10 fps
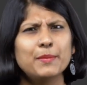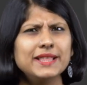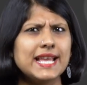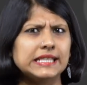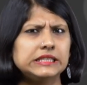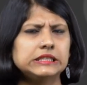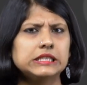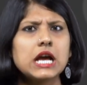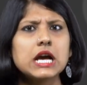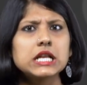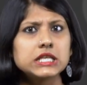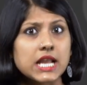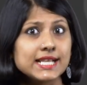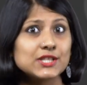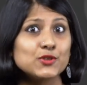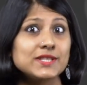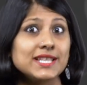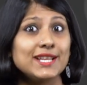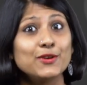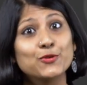But then, nice to
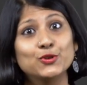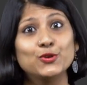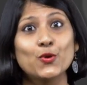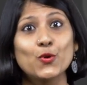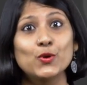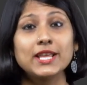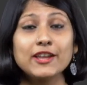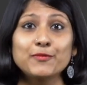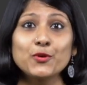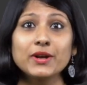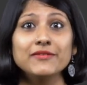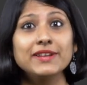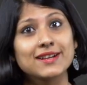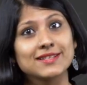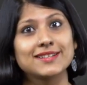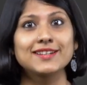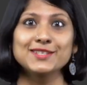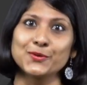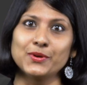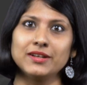see, good to hold, if broken we consider
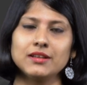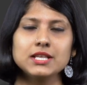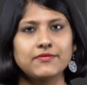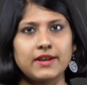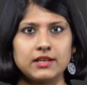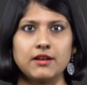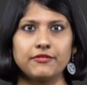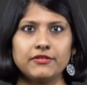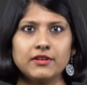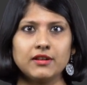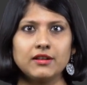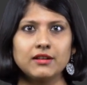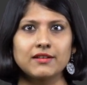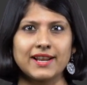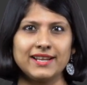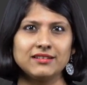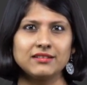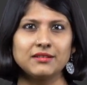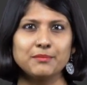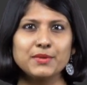it sold, is fair enough, right?
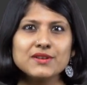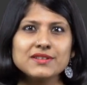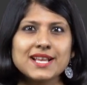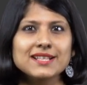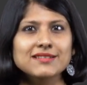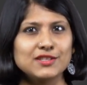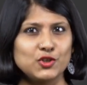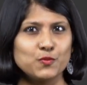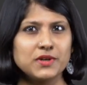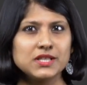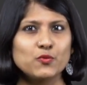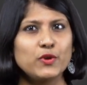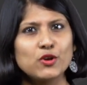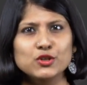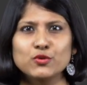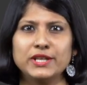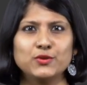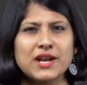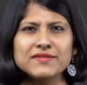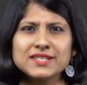Because as consumers, we also need
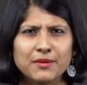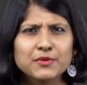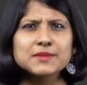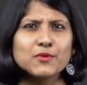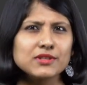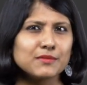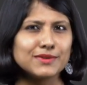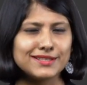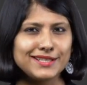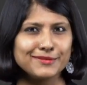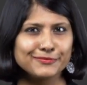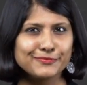to have some responsibility.